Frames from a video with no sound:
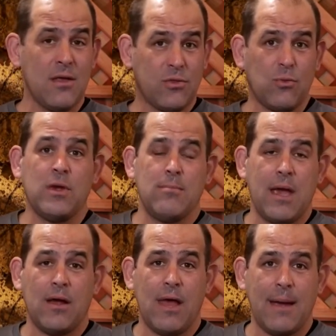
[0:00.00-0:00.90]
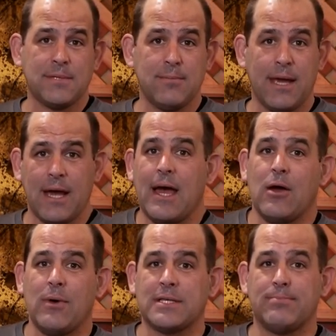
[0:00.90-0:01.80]
3 mail apps that make
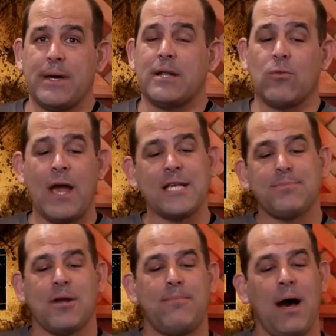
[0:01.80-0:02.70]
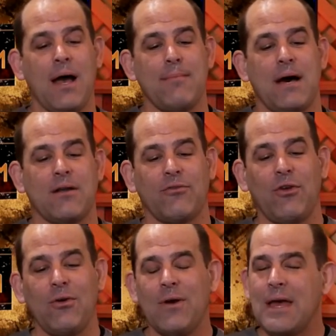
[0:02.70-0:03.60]
iOS better, Raspberry Pi Model
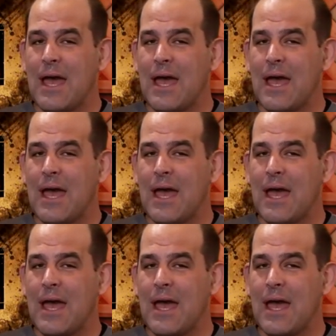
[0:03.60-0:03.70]
2,